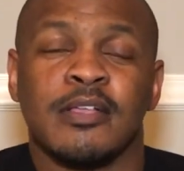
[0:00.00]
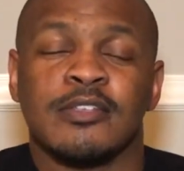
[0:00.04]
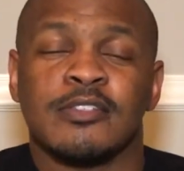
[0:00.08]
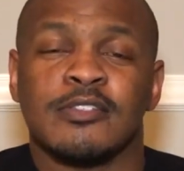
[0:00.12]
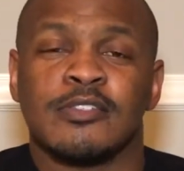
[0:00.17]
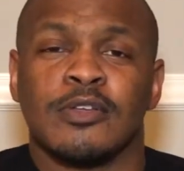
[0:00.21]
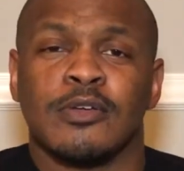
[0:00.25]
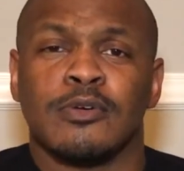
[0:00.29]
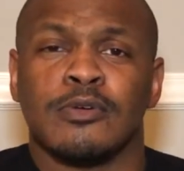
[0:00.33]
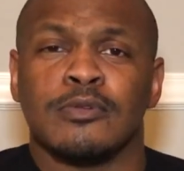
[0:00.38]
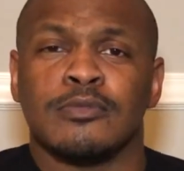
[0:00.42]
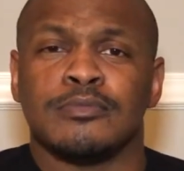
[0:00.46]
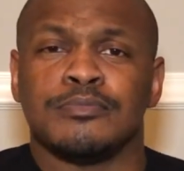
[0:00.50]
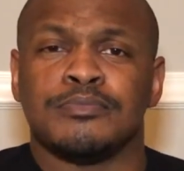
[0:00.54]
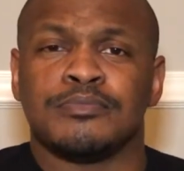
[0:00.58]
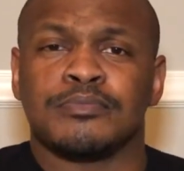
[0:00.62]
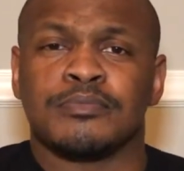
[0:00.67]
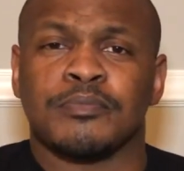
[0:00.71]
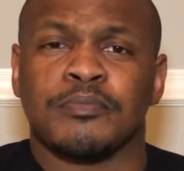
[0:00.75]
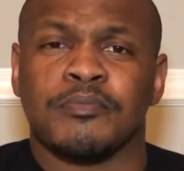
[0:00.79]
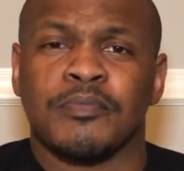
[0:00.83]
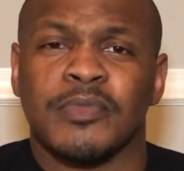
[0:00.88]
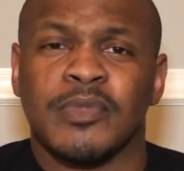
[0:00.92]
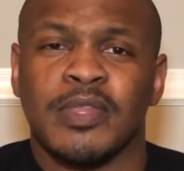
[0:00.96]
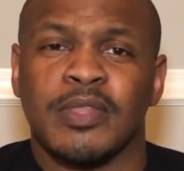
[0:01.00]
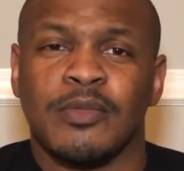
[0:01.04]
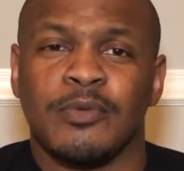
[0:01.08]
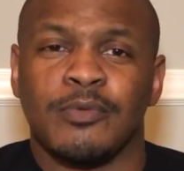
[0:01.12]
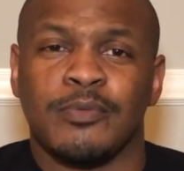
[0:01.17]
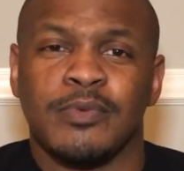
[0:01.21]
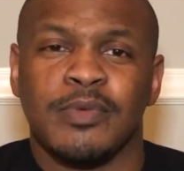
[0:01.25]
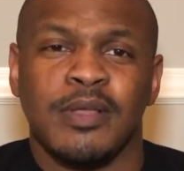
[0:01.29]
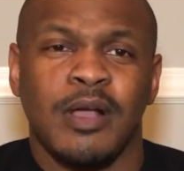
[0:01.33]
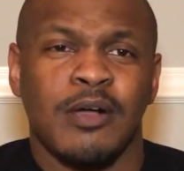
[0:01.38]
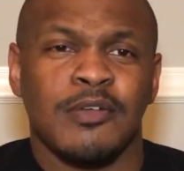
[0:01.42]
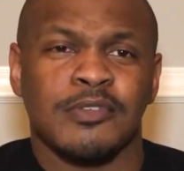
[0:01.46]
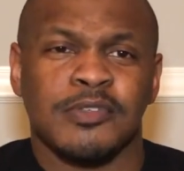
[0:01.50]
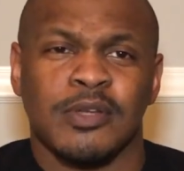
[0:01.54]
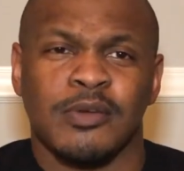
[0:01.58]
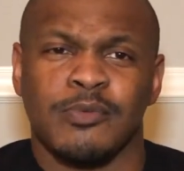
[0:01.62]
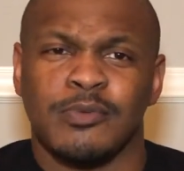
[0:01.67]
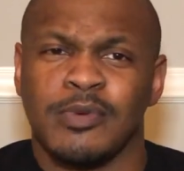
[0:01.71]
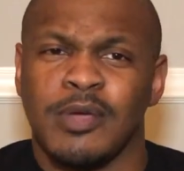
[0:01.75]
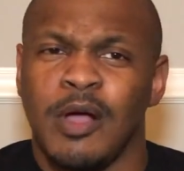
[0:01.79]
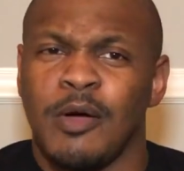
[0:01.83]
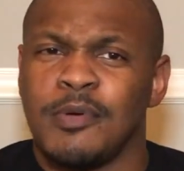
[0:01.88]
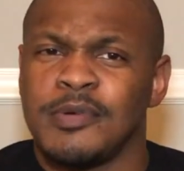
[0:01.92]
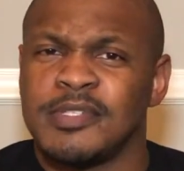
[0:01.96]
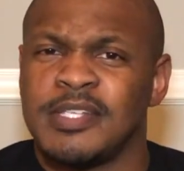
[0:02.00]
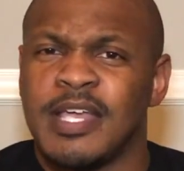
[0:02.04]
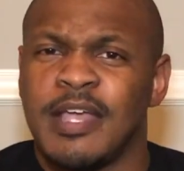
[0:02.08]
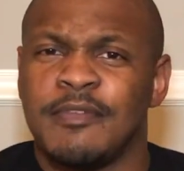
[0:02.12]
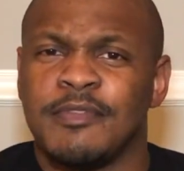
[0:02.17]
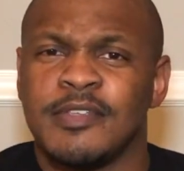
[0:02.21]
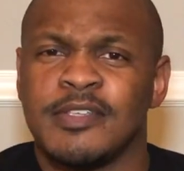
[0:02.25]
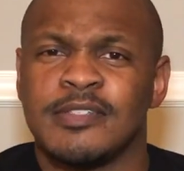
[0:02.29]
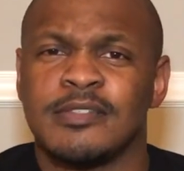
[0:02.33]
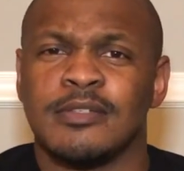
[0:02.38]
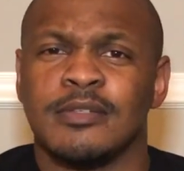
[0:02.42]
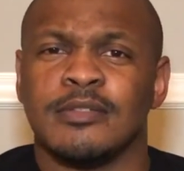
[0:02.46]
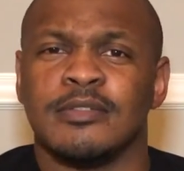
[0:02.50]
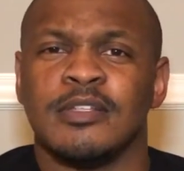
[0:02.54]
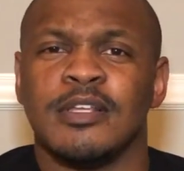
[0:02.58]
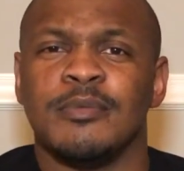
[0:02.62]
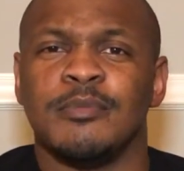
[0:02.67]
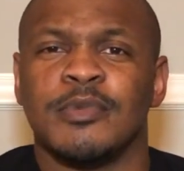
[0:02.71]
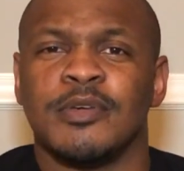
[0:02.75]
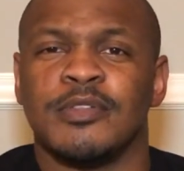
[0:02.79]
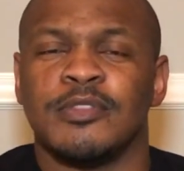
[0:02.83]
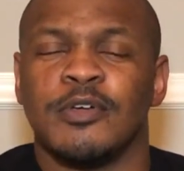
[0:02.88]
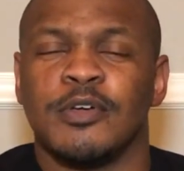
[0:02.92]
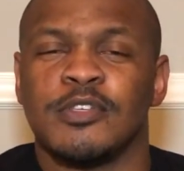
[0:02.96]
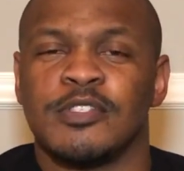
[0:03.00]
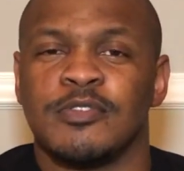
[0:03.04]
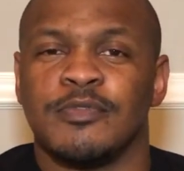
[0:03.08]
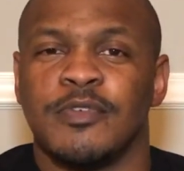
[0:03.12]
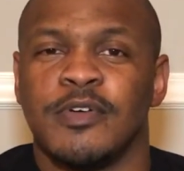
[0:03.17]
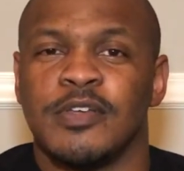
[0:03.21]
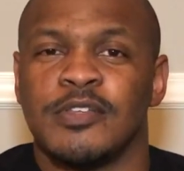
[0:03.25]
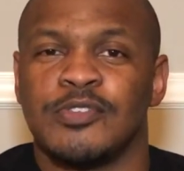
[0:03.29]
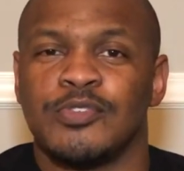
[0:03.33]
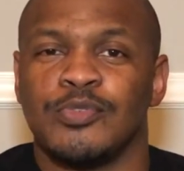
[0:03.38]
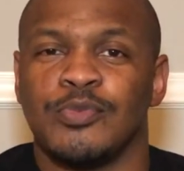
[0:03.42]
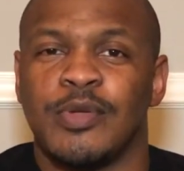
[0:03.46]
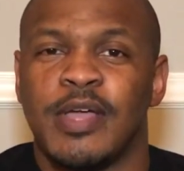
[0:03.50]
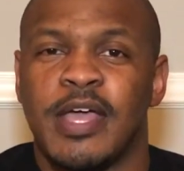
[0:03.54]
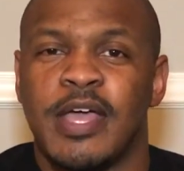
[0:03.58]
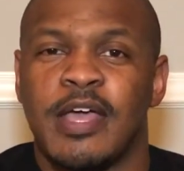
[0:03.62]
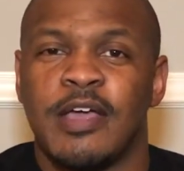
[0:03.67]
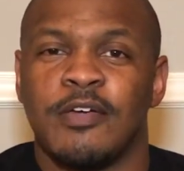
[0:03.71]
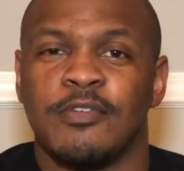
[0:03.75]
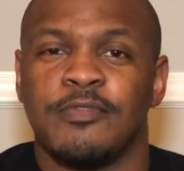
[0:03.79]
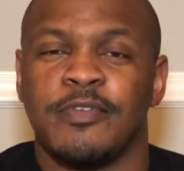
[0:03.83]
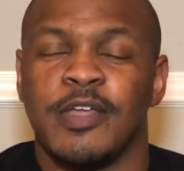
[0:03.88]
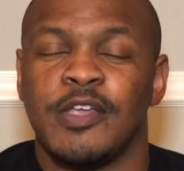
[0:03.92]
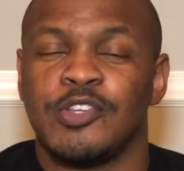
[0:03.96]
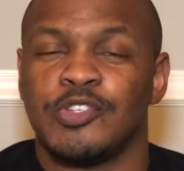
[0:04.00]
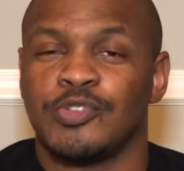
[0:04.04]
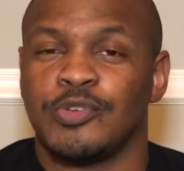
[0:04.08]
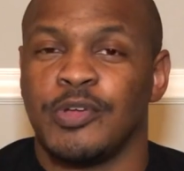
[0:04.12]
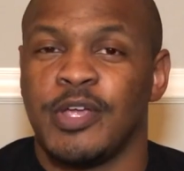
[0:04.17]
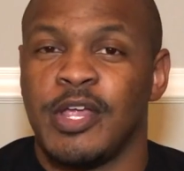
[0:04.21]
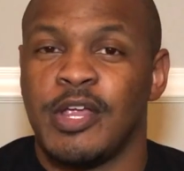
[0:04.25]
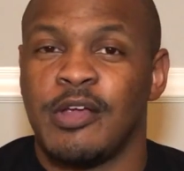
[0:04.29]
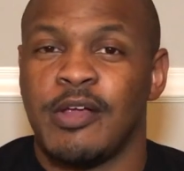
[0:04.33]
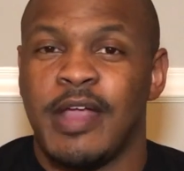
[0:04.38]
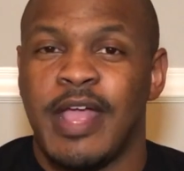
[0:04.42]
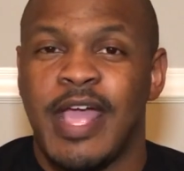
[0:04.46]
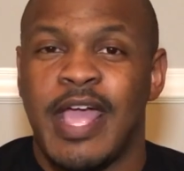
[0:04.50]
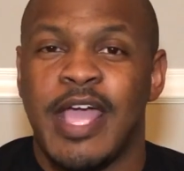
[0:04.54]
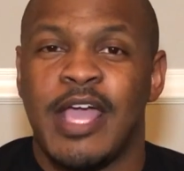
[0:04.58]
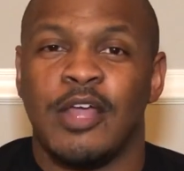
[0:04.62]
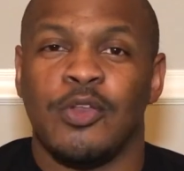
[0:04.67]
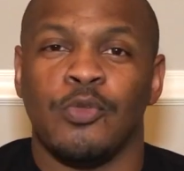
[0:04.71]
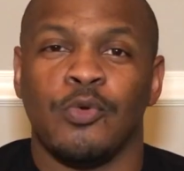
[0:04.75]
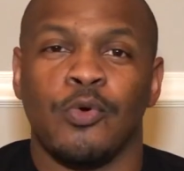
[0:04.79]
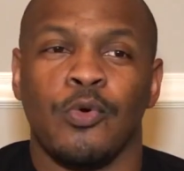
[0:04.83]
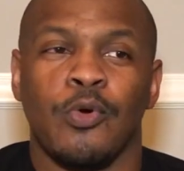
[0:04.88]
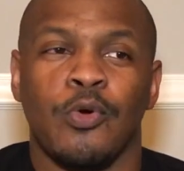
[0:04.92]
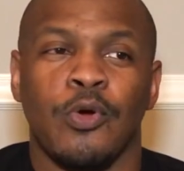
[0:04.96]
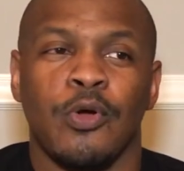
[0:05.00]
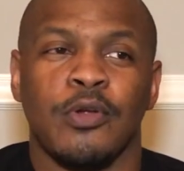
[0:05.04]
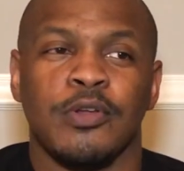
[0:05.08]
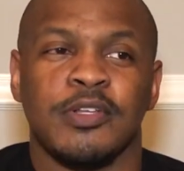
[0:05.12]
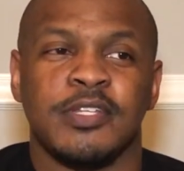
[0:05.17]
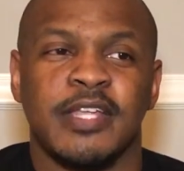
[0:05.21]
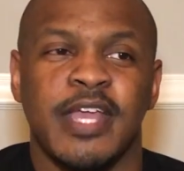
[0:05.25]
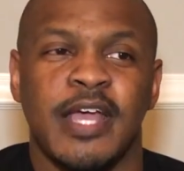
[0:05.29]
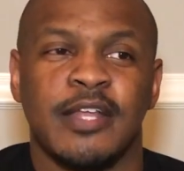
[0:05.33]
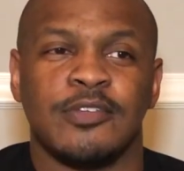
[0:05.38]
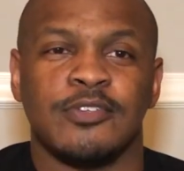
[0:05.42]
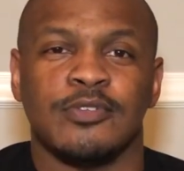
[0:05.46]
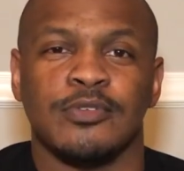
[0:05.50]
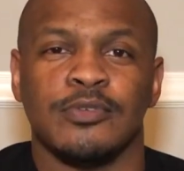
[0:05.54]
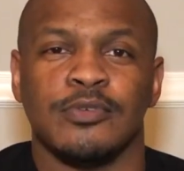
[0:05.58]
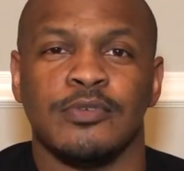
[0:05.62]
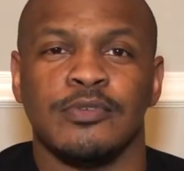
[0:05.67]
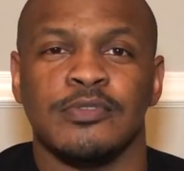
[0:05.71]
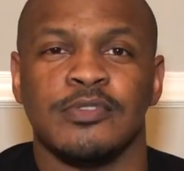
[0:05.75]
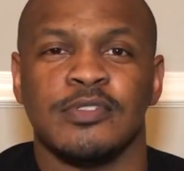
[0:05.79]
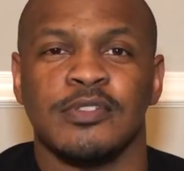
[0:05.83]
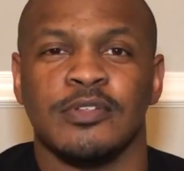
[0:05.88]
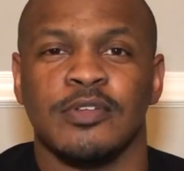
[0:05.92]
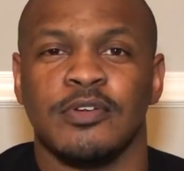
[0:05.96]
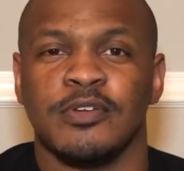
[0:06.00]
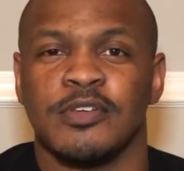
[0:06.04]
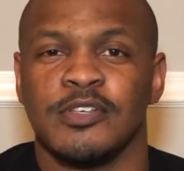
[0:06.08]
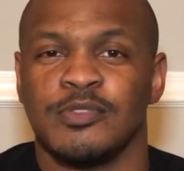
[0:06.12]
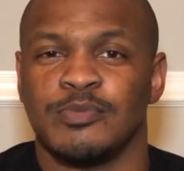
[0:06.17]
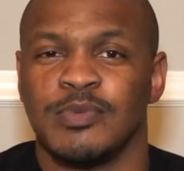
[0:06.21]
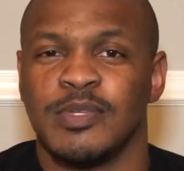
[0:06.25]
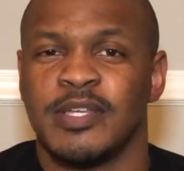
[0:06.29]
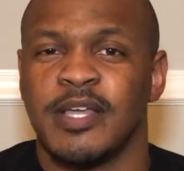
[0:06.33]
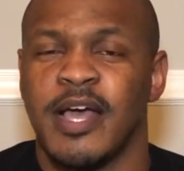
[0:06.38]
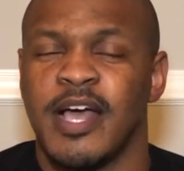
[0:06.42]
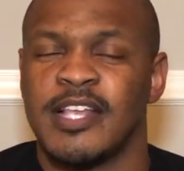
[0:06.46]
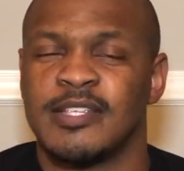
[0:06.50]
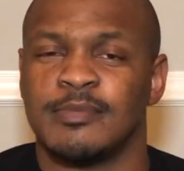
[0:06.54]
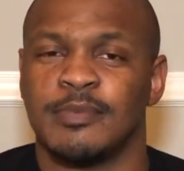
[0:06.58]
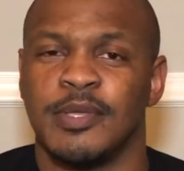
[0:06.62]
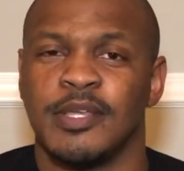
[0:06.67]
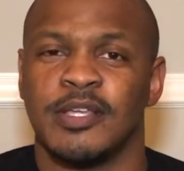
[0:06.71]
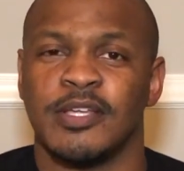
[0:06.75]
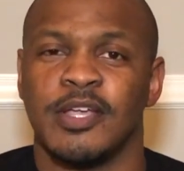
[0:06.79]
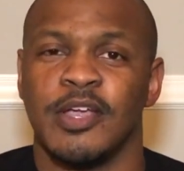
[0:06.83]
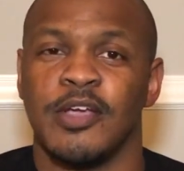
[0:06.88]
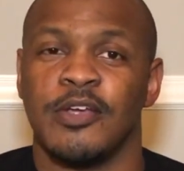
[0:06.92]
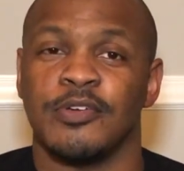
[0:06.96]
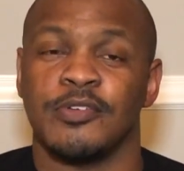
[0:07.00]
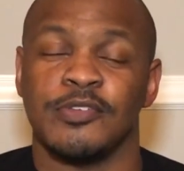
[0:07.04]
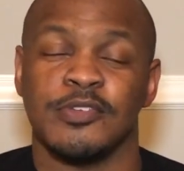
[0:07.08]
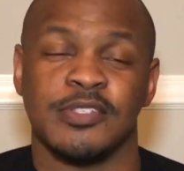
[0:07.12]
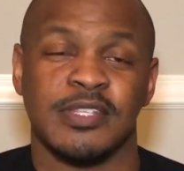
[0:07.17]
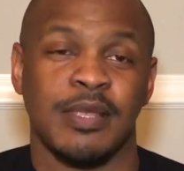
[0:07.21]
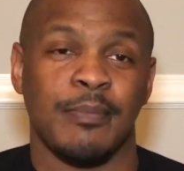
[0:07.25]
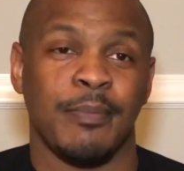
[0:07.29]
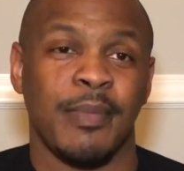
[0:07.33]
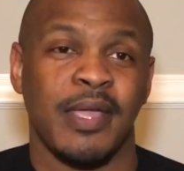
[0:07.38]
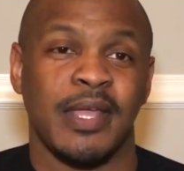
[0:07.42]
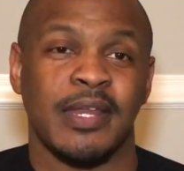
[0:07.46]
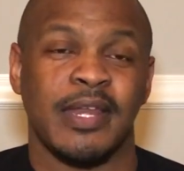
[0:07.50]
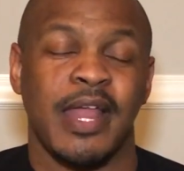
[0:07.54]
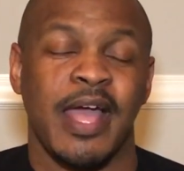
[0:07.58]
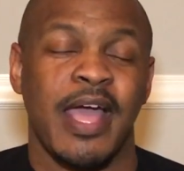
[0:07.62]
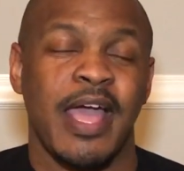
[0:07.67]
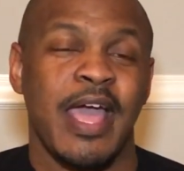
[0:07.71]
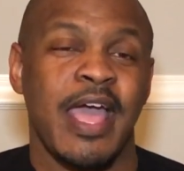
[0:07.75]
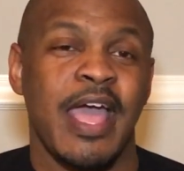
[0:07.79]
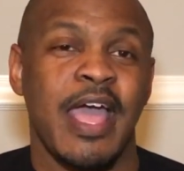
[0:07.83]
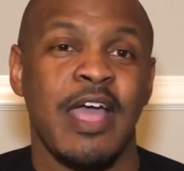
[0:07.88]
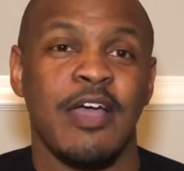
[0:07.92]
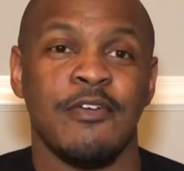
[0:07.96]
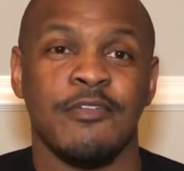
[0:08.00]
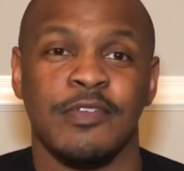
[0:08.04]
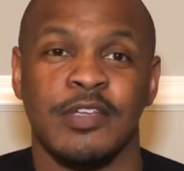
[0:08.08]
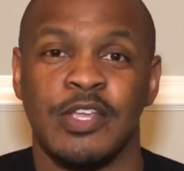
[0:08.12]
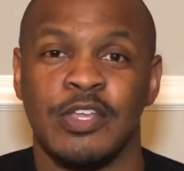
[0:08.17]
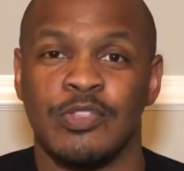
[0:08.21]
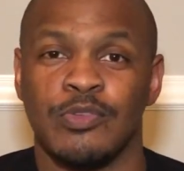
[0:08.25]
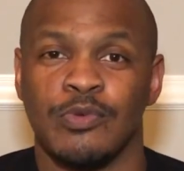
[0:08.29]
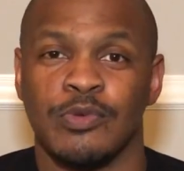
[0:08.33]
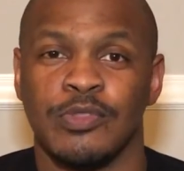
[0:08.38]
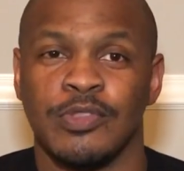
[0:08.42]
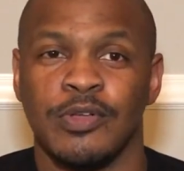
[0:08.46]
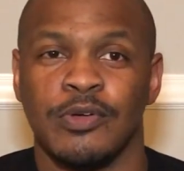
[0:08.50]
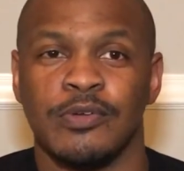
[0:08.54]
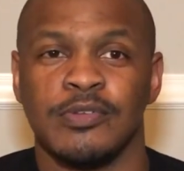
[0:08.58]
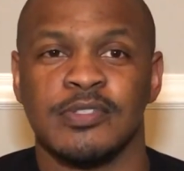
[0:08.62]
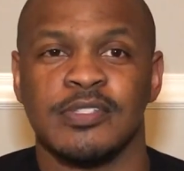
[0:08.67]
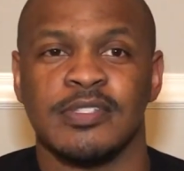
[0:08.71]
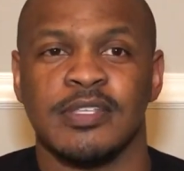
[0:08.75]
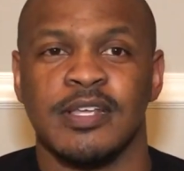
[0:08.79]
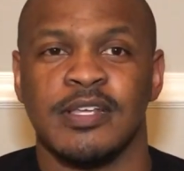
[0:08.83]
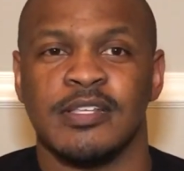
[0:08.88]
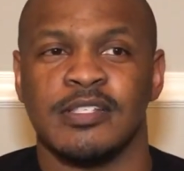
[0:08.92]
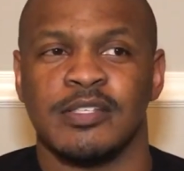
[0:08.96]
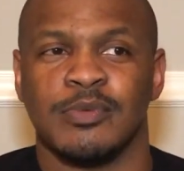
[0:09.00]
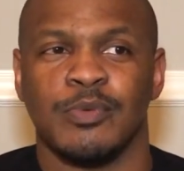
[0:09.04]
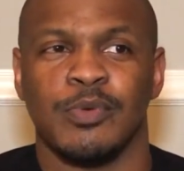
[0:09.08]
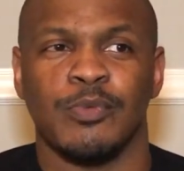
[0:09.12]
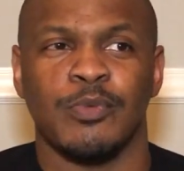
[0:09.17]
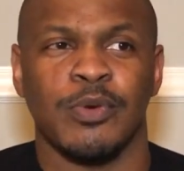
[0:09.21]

So we always have this dilemma, those of us who have facial hair and or tattoos, because we cosplay characters that may not have either of those things, and we